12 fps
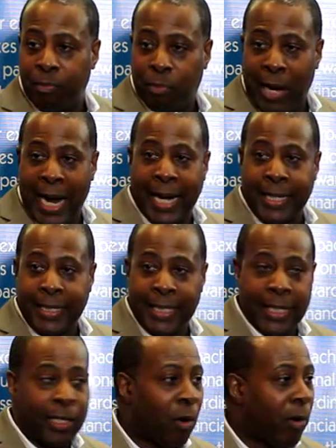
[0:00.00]
pride,
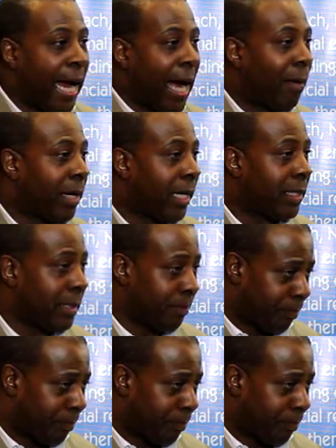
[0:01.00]
ego, arrogance,